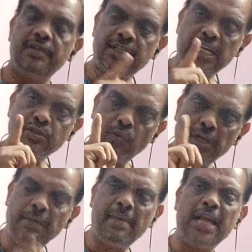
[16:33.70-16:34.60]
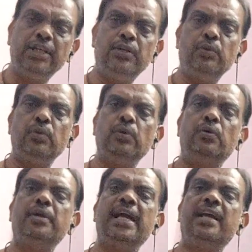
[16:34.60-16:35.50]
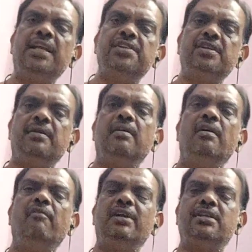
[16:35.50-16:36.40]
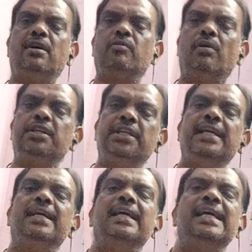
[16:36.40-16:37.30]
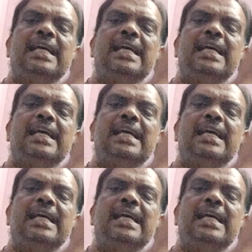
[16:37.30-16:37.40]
which has only magnitude, no direction. Vector quantity,